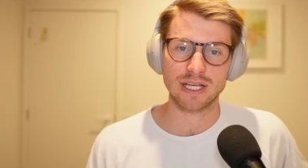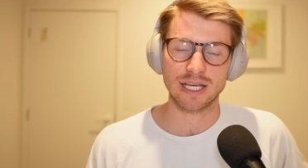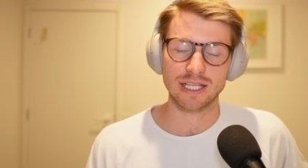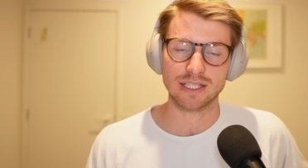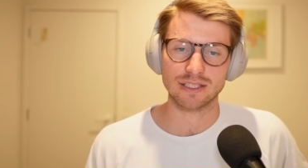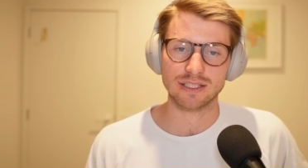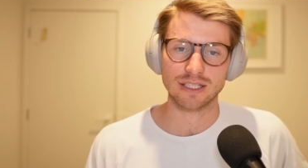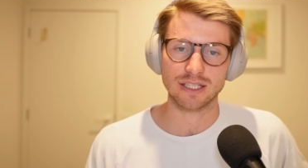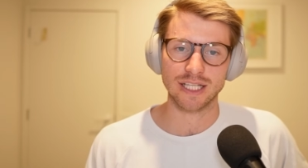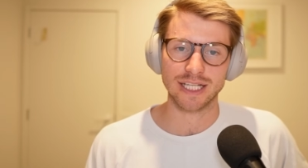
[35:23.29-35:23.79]

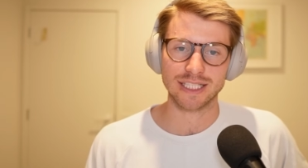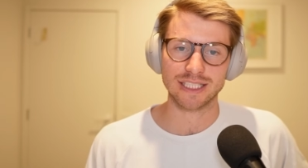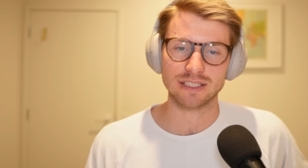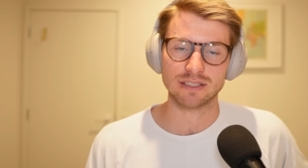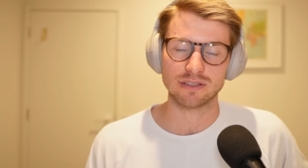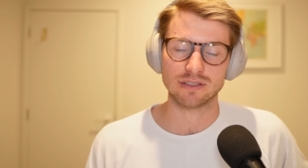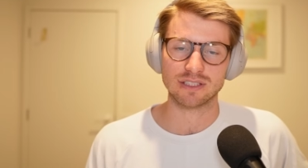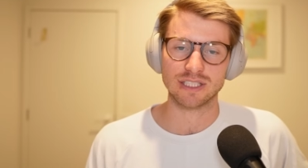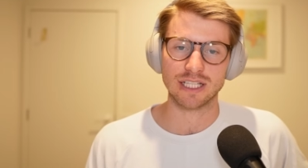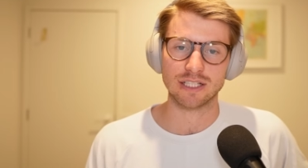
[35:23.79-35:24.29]
And like I
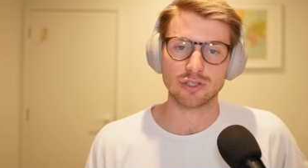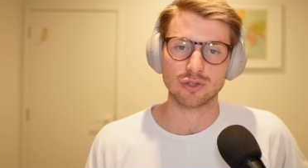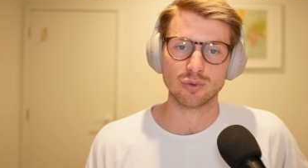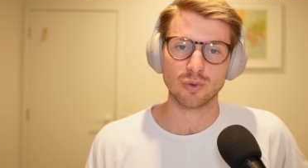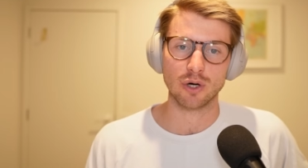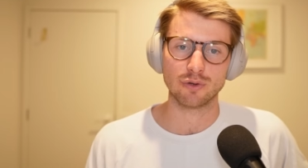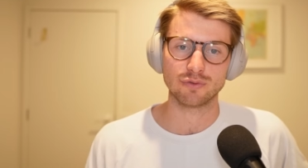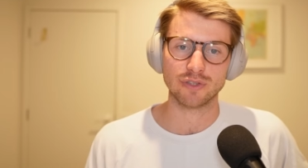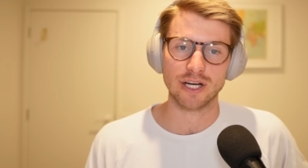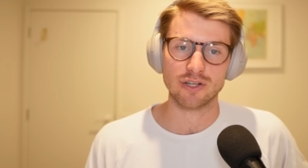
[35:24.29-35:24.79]
said,
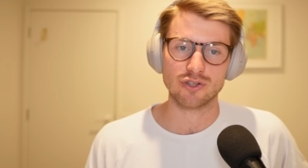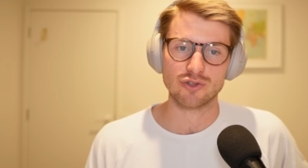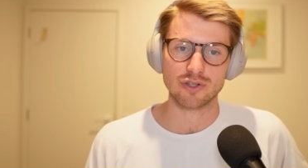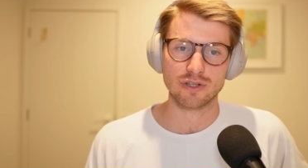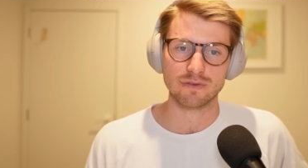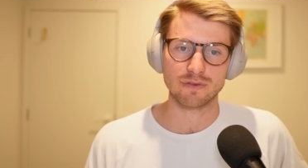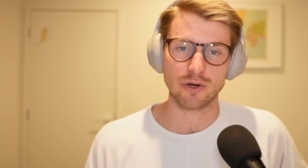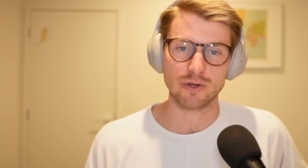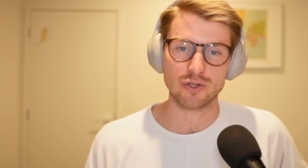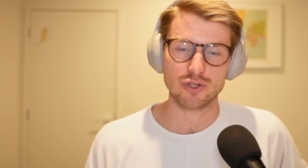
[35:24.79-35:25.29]
1,200
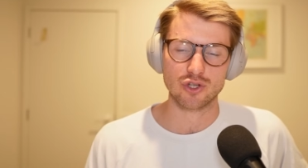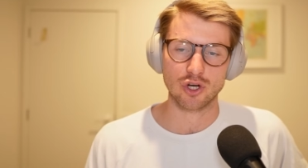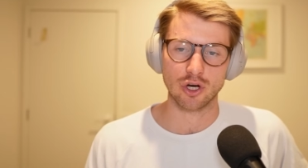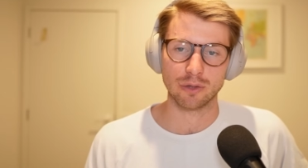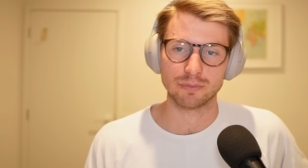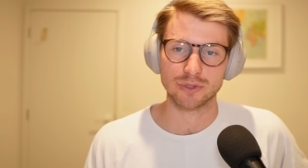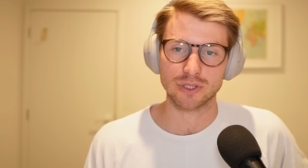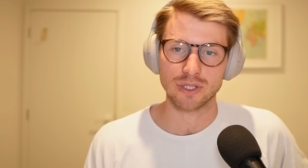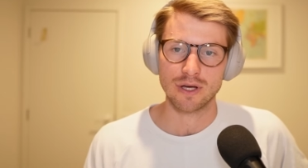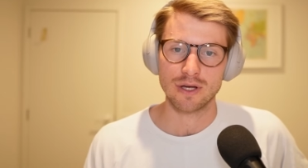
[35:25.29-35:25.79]
of those
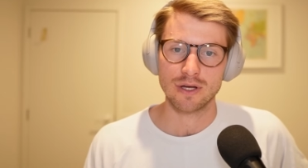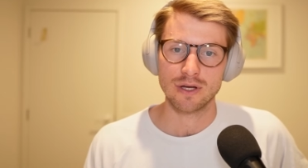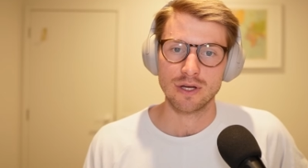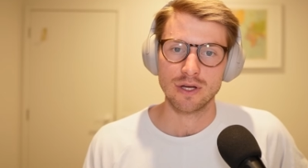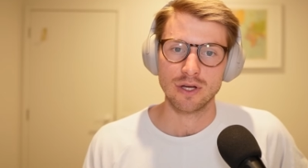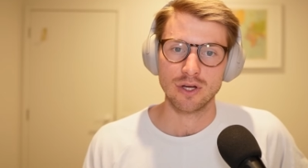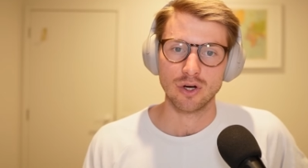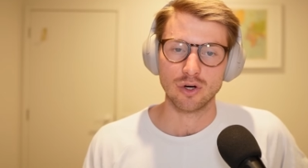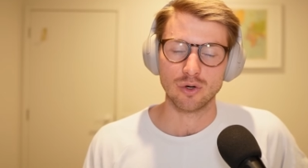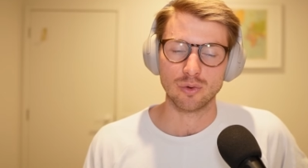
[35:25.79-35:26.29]
jobs
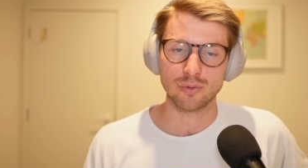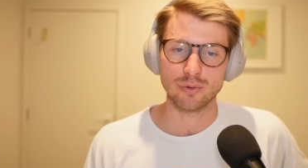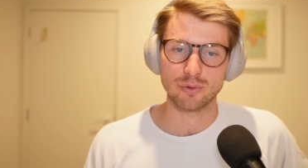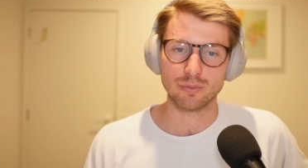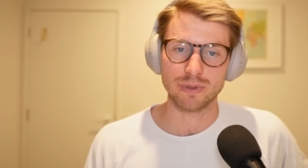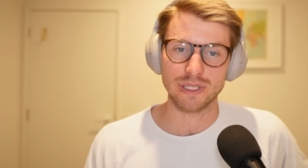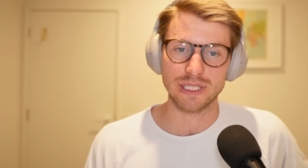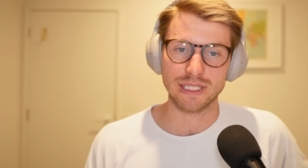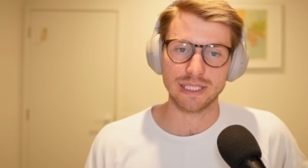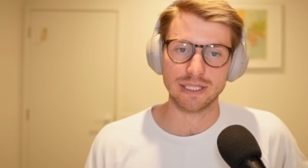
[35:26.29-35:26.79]
will
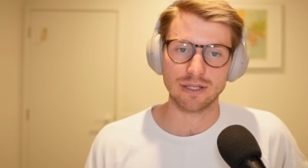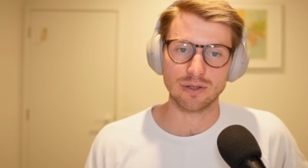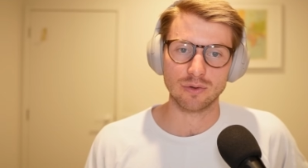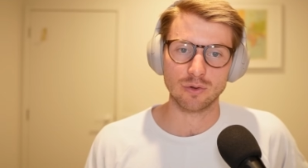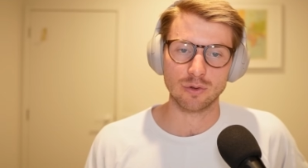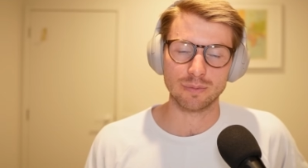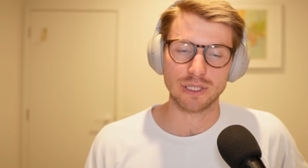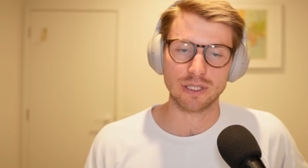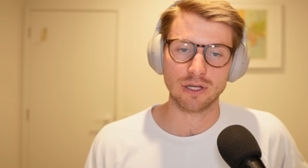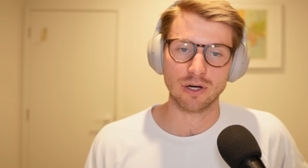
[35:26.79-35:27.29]
be
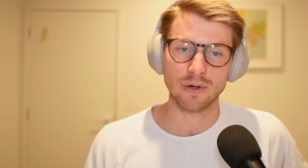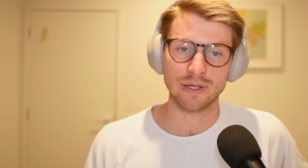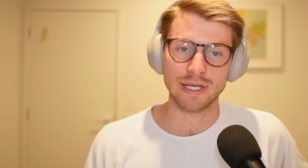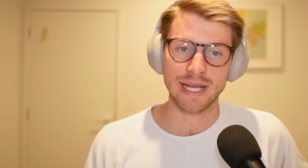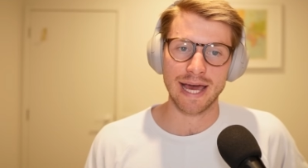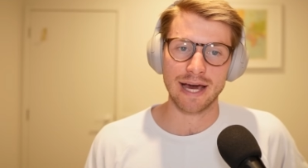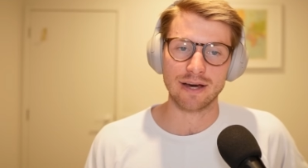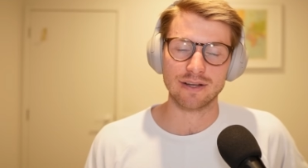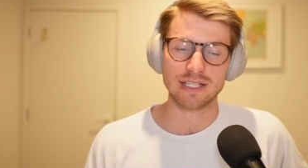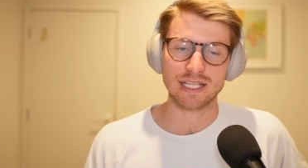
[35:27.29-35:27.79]
going
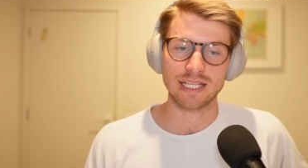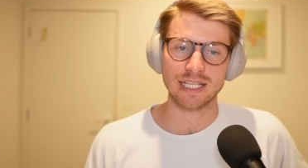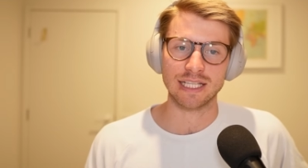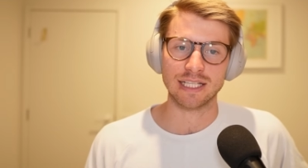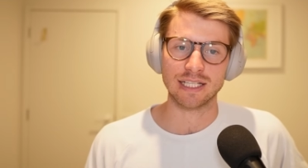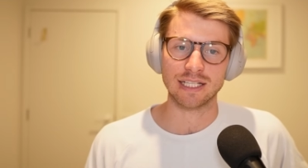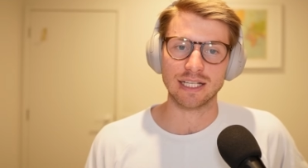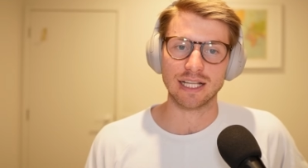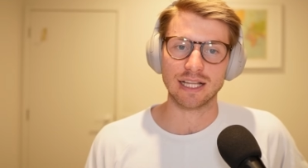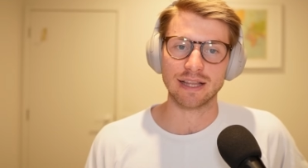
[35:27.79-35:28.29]
out
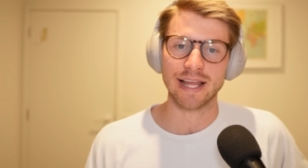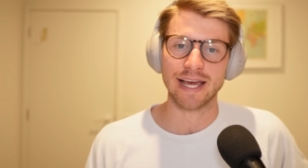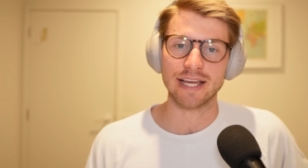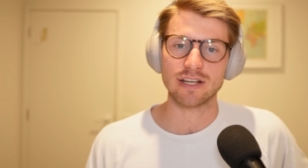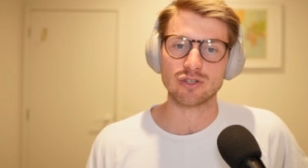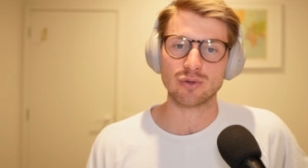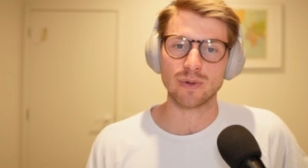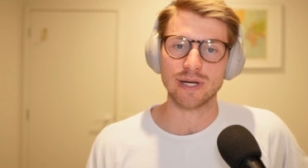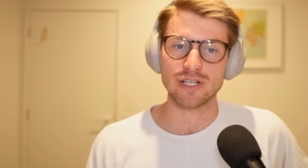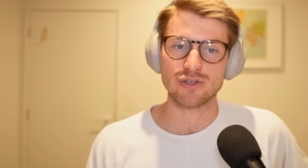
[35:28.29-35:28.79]
in
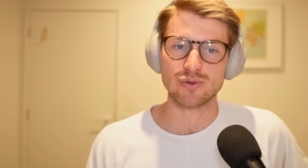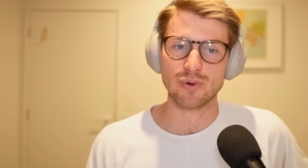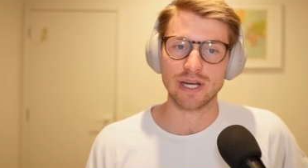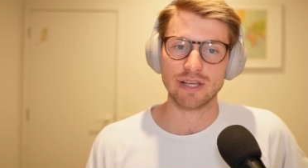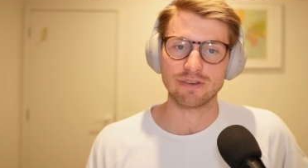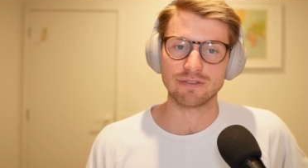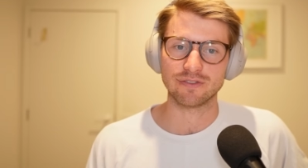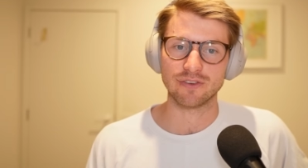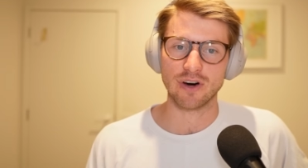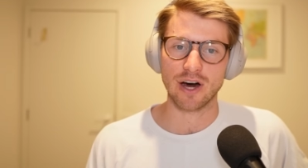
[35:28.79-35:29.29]
late
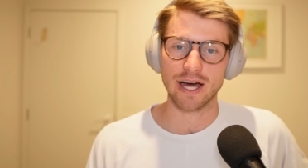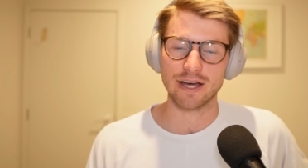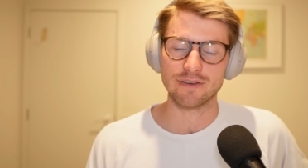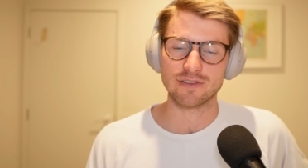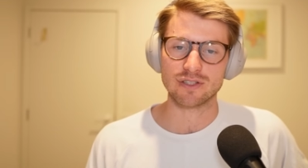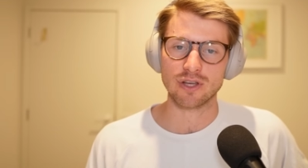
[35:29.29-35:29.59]
2025.